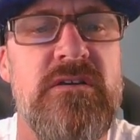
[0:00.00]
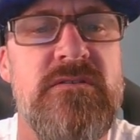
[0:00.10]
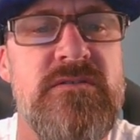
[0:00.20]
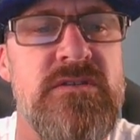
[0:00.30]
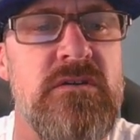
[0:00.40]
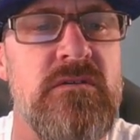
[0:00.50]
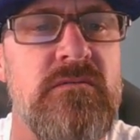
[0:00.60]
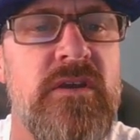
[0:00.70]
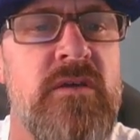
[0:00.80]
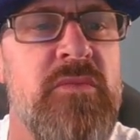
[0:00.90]
So
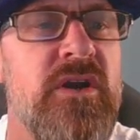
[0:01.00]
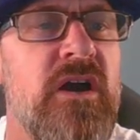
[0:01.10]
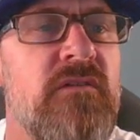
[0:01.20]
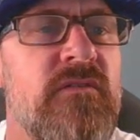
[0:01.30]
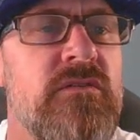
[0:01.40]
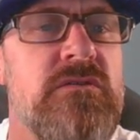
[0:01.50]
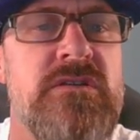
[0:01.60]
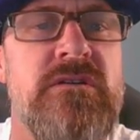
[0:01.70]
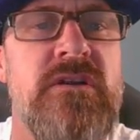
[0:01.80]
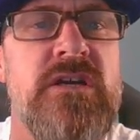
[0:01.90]
keep an eye out for those
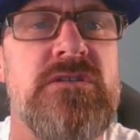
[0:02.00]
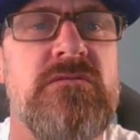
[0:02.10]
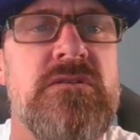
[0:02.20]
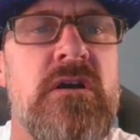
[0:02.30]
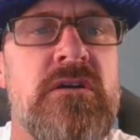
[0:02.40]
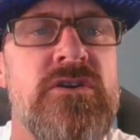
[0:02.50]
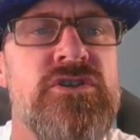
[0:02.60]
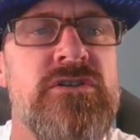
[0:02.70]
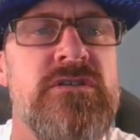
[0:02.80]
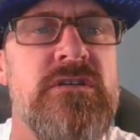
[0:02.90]
international soccer
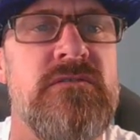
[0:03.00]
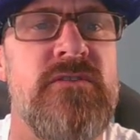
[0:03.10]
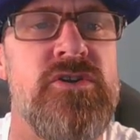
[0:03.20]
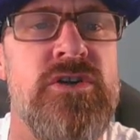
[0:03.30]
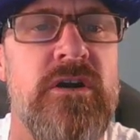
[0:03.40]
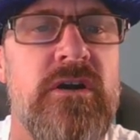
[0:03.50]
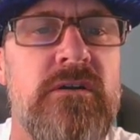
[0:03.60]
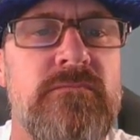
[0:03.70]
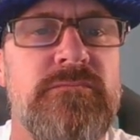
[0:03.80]
jerseys for sure.